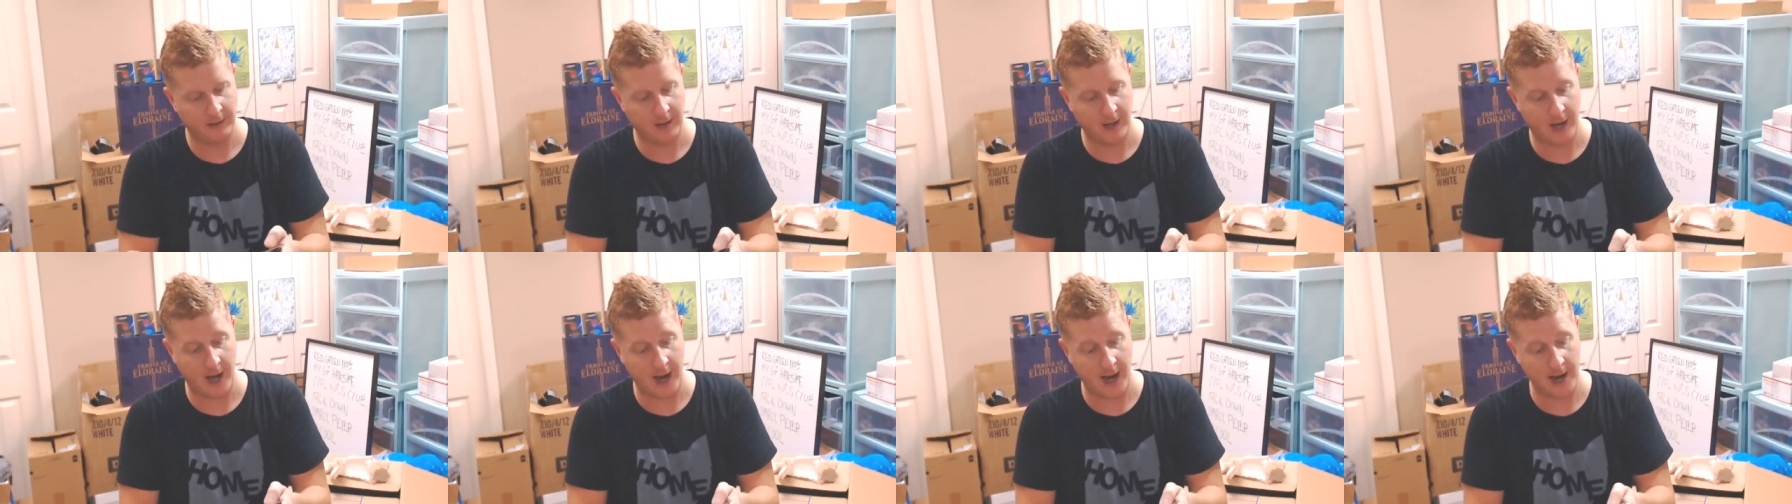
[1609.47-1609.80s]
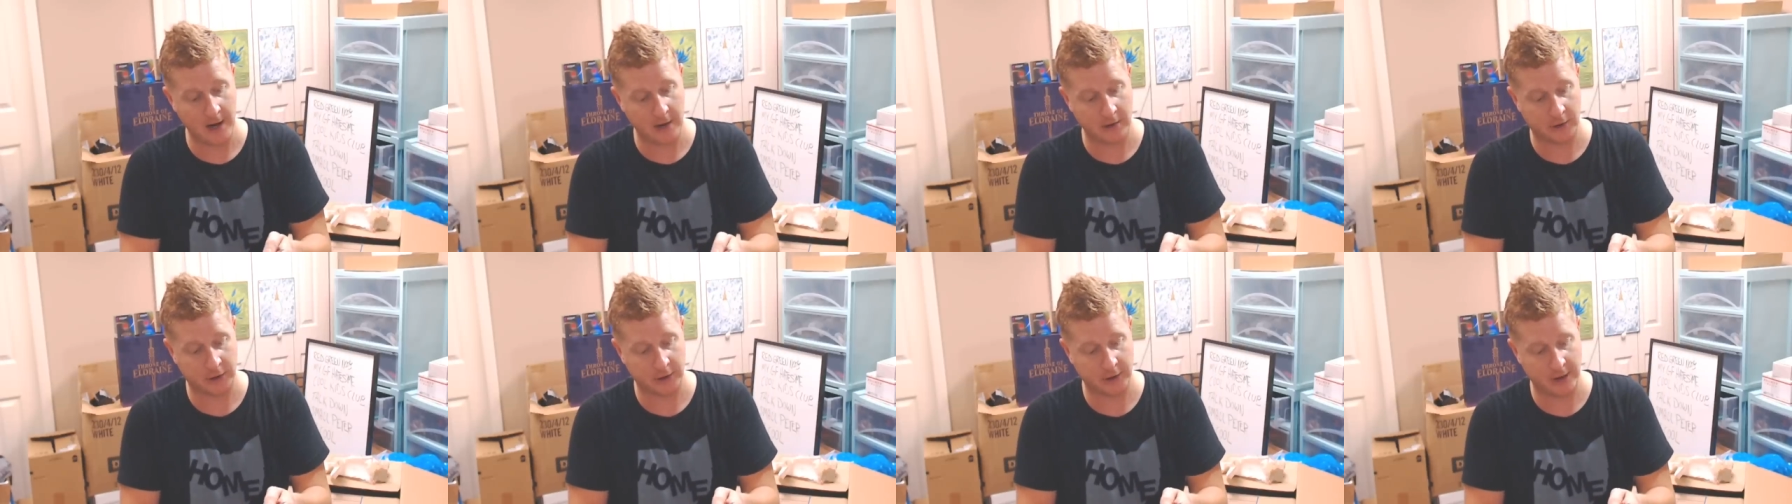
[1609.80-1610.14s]

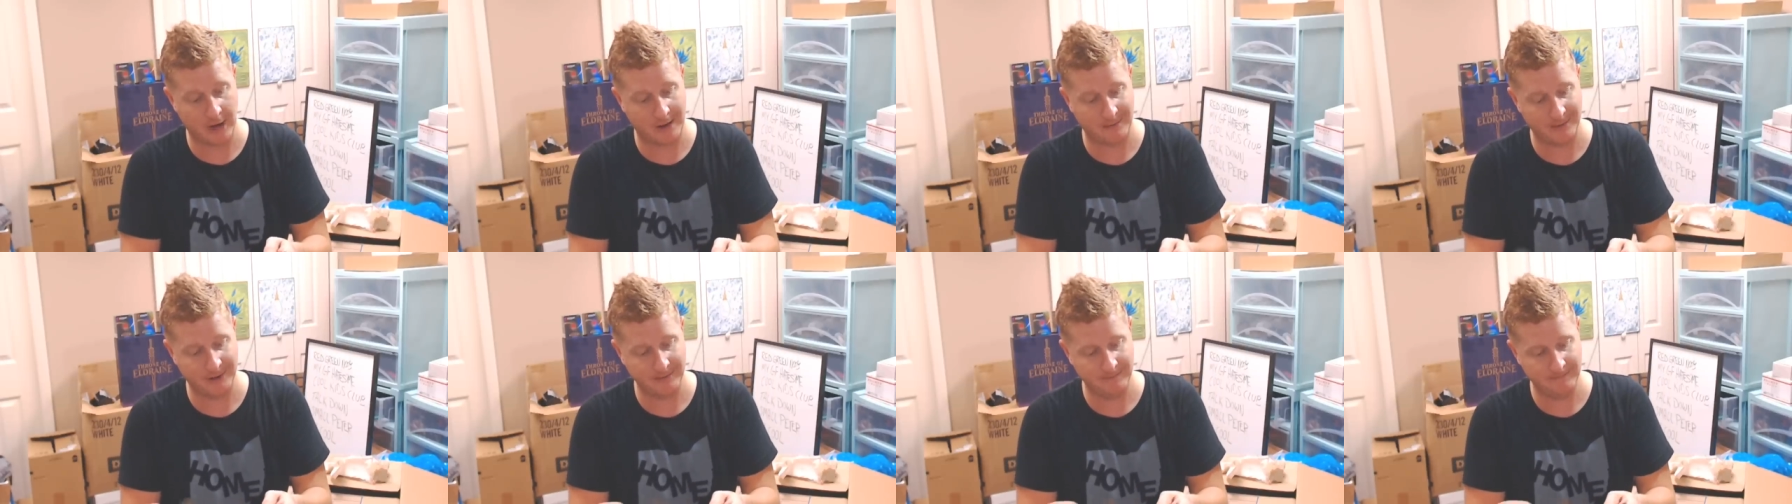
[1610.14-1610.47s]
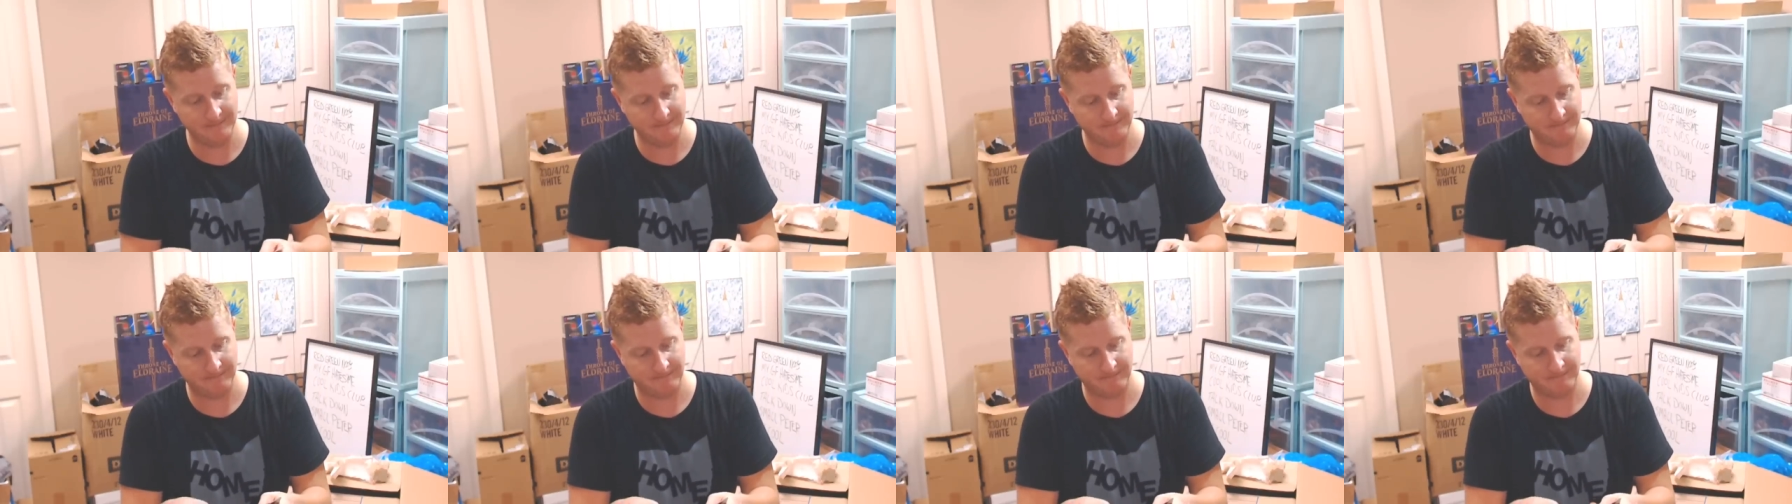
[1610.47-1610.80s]
Irish Shaman,
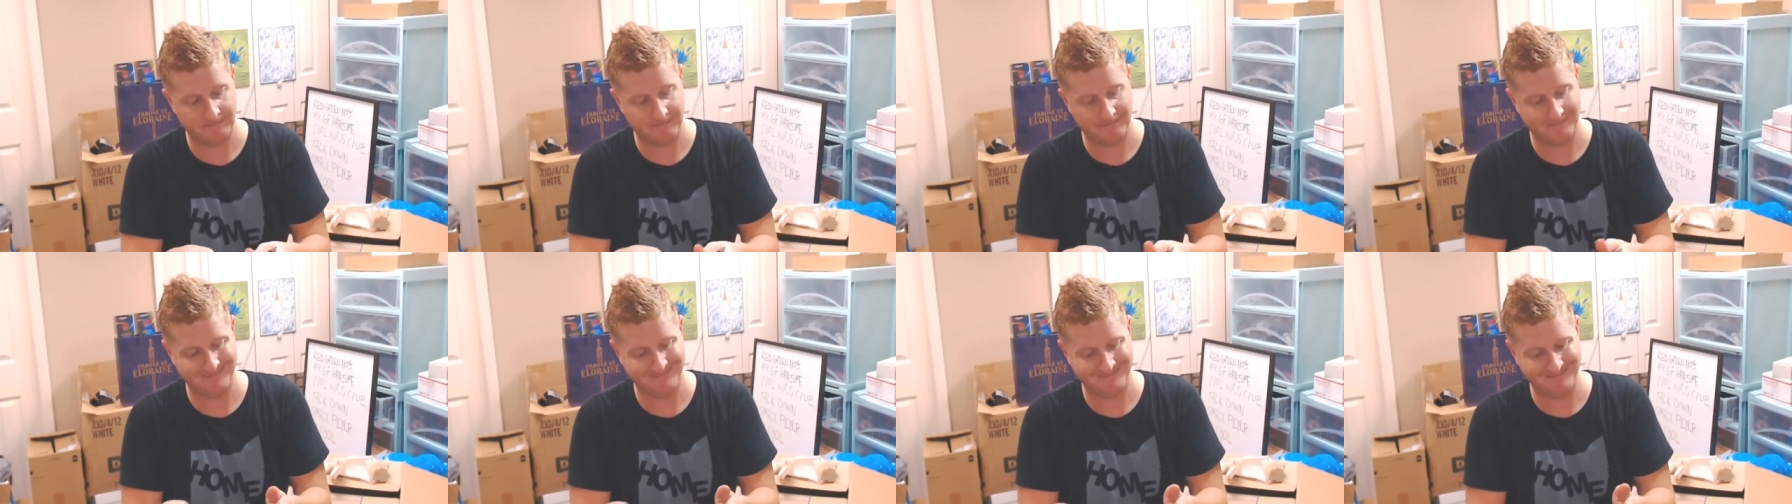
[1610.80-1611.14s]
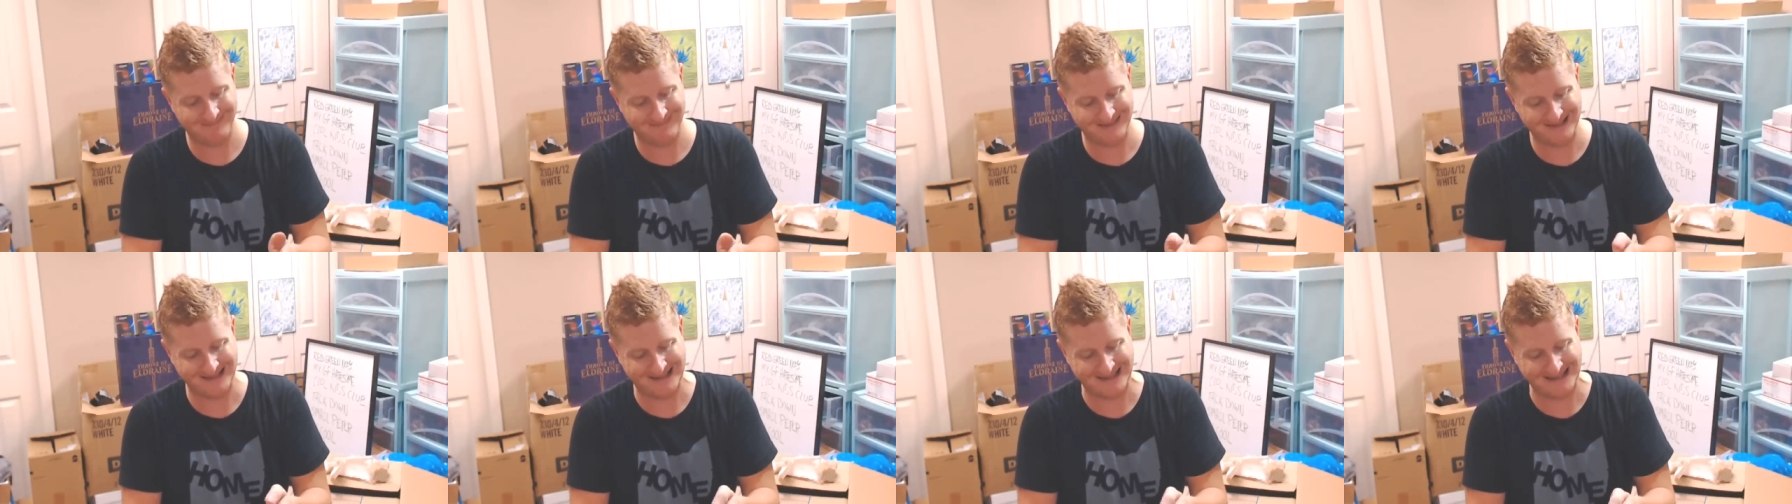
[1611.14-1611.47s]

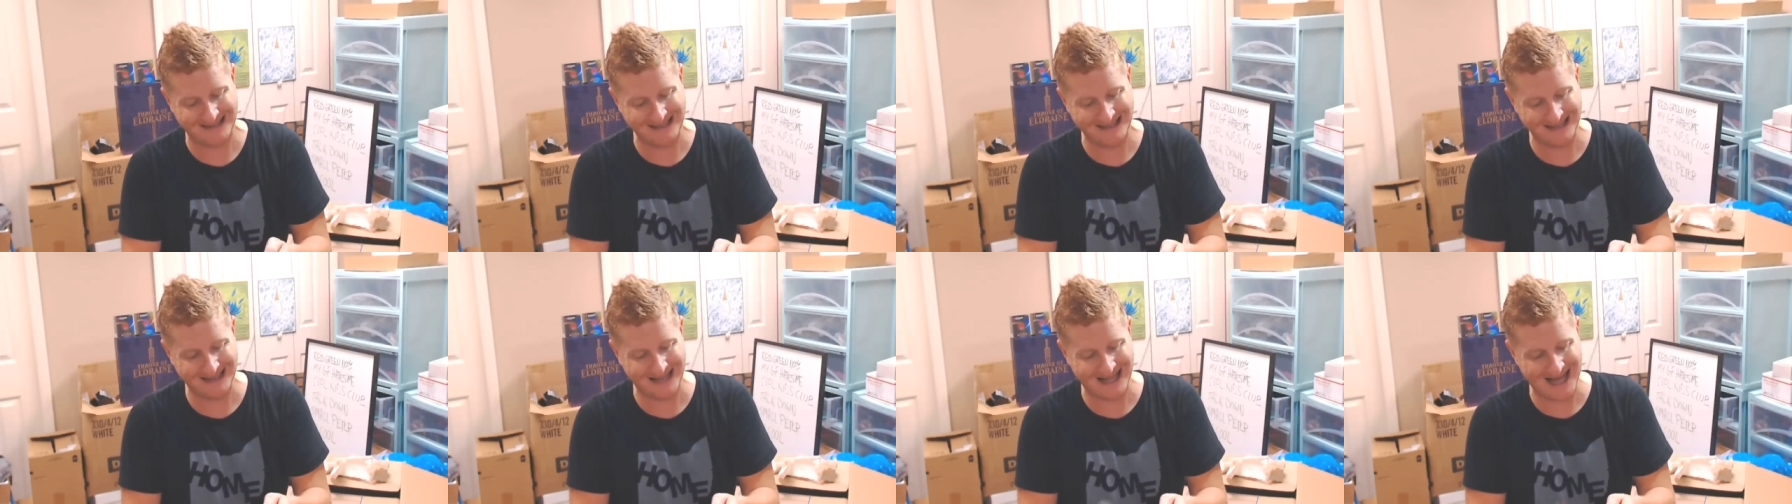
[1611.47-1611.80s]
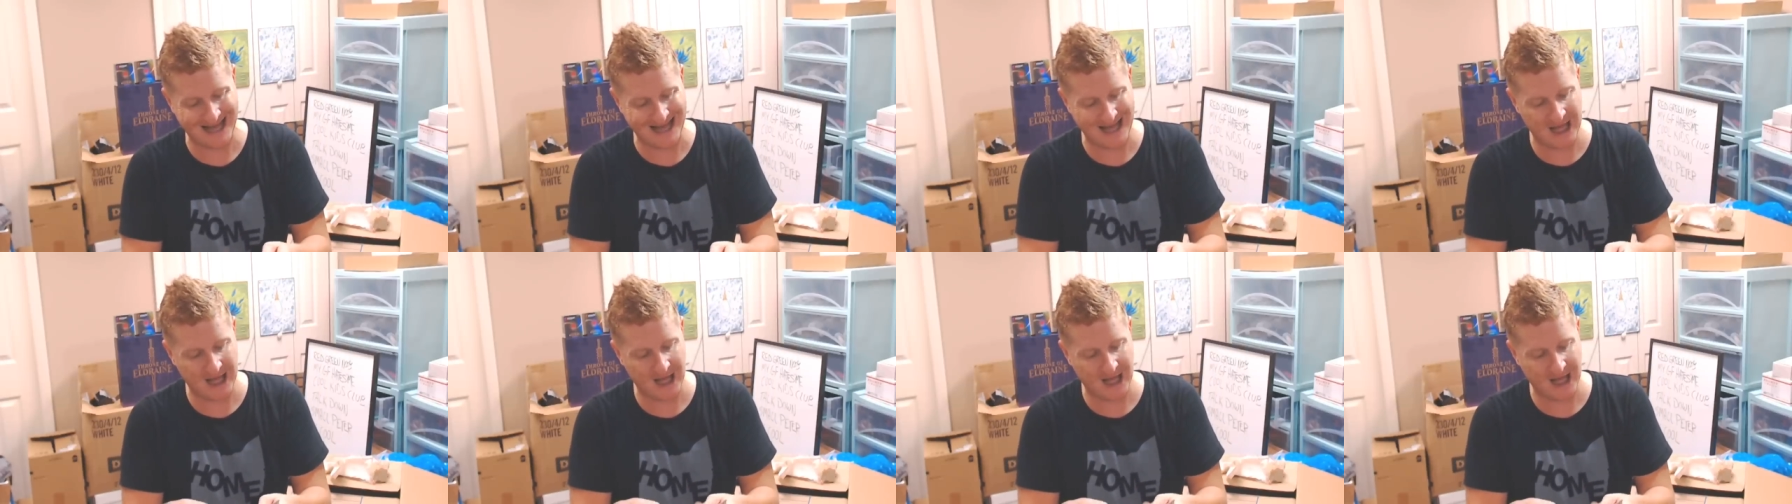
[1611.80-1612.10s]
Zealot.